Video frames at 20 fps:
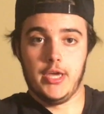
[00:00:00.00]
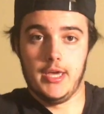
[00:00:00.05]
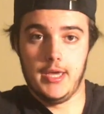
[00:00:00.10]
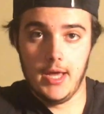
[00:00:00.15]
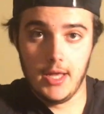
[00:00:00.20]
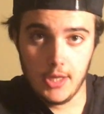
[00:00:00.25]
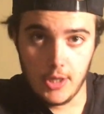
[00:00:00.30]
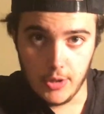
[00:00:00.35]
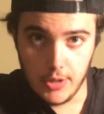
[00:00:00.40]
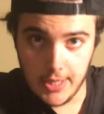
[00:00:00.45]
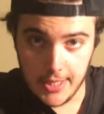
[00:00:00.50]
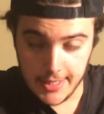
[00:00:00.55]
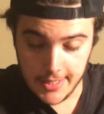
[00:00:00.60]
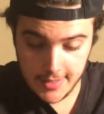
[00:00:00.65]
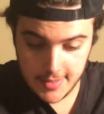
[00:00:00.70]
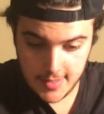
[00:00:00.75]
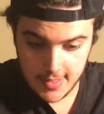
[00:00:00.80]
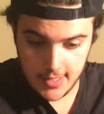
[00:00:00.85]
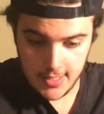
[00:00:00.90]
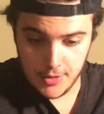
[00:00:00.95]
hello
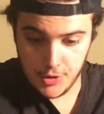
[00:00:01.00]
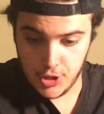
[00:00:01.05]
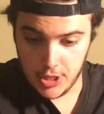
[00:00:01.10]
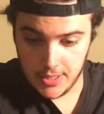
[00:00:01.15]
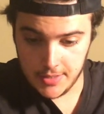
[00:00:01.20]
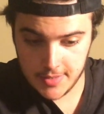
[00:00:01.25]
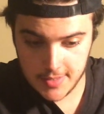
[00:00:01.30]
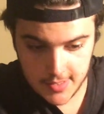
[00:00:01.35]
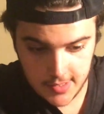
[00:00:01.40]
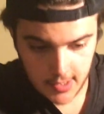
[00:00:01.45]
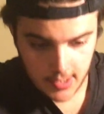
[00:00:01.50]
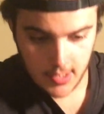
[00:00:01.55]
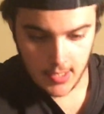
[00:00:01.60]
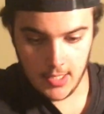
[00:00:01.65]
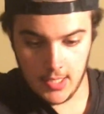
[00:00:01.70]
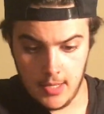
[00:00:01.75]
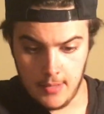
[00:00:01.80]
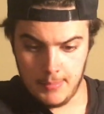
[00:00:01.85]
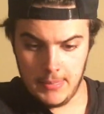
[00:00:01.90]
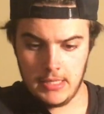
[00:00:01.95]
ladies and gents,
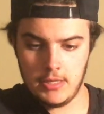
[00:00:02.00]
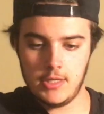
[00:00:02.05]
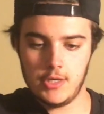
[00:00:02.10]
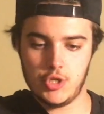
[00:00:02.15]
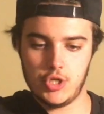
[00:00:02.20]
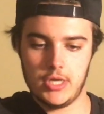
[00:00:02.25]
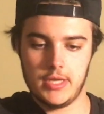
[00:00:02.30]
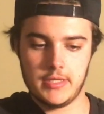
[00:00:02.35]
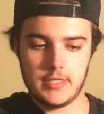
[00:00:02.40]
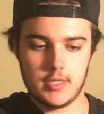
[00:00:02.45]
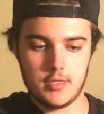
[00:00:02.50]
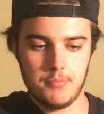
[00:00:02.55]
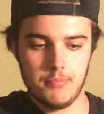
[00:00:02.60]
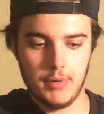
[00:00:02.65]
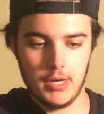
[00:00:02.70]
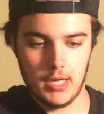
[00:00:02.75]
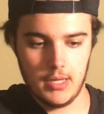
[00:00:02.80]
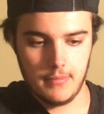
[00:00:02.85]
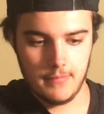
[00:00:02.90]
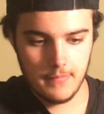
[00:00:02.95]
mainly gents,
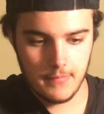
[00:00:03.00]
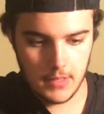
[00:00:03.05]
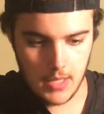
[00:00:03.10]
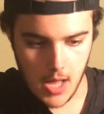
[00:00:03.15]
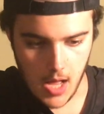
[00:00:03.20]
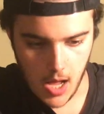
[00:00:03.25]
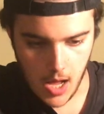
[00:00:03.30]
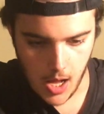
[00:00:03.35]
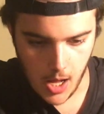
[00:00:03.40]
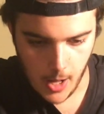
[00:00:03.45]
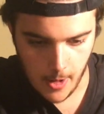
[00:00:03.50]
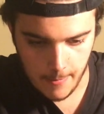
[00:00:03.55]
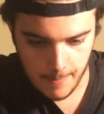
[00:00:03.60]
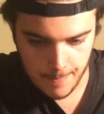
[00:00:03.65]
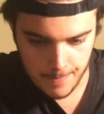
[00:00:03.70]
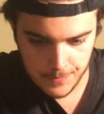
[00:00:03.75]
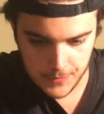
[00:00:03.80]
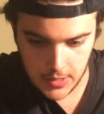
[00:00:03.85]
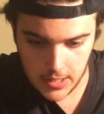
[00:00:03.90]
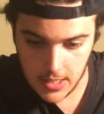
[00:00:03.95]
but
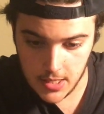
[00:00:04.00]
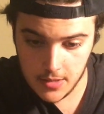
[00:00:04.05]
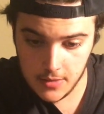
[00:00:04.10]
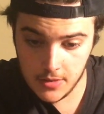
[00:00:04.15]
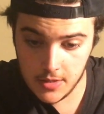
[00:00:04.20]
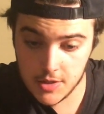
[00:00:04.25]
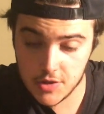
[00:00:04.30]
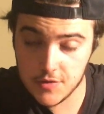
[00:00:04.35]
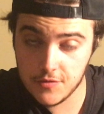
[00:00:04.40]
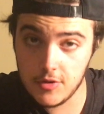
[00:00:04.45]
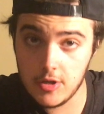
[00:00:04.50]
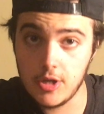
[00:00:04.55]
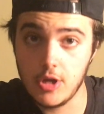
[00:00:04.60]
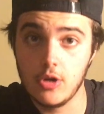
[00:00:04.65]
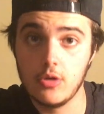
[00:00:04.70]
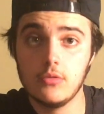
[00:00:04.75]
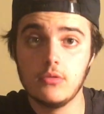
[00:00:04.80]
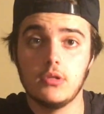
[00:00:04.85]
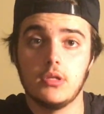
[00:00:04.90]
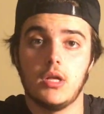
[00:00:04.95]
in this
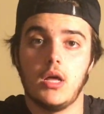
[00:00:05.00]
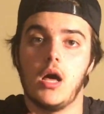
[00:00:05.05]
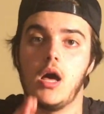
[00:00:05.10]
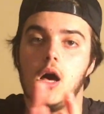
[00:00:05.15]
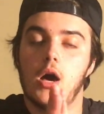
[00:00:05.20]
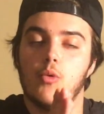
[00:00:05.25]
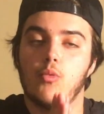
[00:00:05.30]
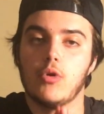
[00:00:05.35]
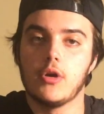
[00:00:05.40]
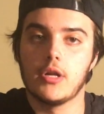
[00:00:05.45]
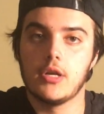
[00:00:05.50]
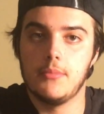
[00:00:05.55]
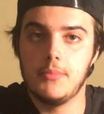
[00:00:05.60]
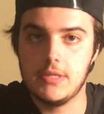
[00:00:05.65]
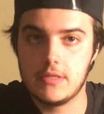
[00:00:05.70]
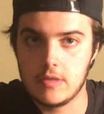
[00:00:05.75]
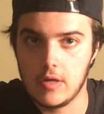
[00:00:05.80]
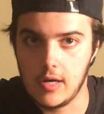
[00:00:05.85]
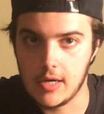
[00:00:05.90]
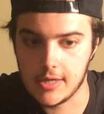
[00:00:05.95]
video, we're going to be
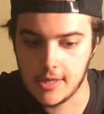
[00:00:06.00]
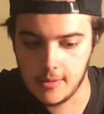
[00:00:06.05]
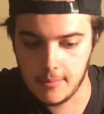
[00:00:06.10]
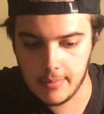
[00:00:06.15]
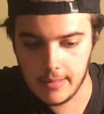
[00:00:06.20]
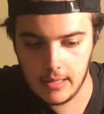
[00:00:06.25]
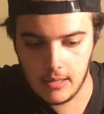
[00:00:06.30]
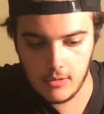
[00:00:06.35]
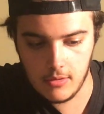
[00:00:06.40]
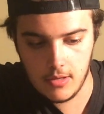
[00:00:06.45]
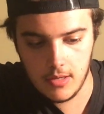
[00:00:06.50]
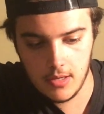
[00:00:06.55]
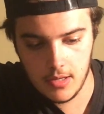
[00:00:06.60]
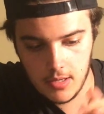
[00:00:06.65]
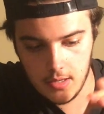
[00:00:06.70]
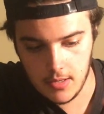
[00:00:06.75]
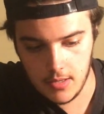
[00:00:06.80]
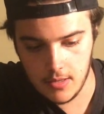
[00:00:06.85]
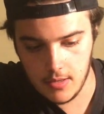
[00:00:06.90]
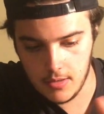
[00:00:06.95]
talking about
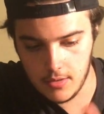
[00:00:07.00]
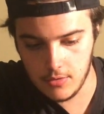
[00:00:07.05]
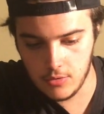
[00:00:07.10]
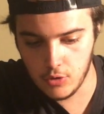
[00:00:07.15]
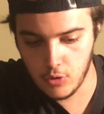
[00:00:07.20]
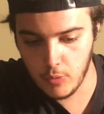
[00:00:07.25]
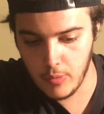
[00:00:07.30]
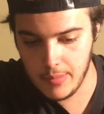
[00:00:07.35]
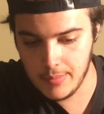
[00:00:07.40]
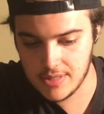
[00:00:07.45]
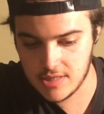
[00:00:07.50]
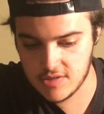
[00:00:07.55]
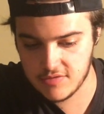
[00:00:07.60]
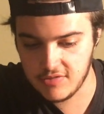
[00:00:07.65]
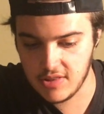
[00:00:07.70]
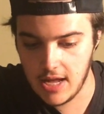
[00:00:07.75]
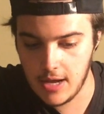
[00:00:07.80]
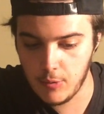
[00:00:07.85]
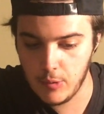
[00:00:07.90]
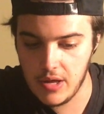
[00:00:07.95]
the women's
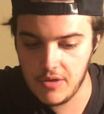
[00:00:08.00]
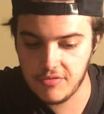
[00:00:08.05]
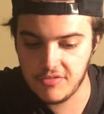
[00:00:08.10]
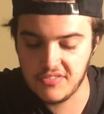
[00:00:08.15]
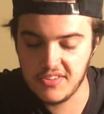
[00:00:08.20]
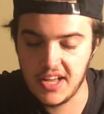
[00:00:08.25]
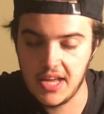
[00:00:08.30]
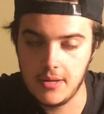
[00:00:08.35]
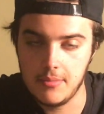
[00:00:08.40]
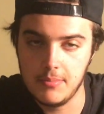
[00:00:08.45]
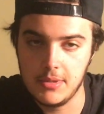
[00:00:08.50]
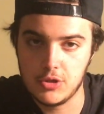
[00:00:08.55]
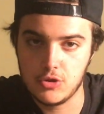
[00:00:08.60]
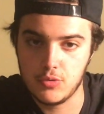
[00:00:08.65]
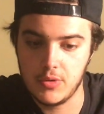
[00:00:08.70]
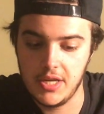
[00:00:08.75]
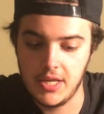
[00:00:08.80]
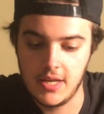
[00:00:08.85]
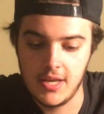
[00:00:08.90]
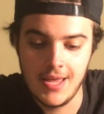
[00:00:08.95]
flyweight fight
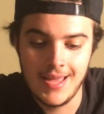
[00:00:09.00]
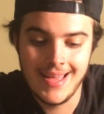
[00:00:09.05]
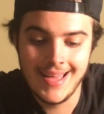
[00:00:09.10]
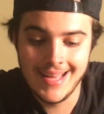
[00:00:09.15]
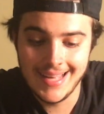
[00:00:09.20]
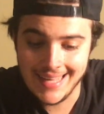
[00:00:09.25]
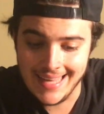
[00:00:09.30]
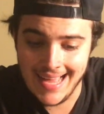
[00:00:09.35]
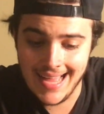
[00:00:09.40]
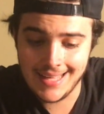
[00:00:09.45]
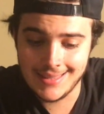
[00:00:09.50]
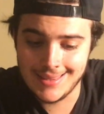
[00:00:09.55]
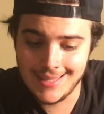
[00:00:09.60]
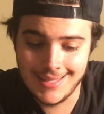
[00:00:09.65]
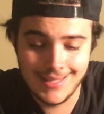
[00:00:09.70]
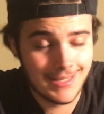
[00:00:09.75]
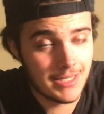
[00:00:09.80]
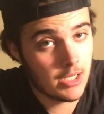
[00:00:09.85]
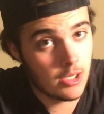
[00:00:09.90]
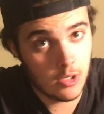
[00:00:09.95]
between Katlyn,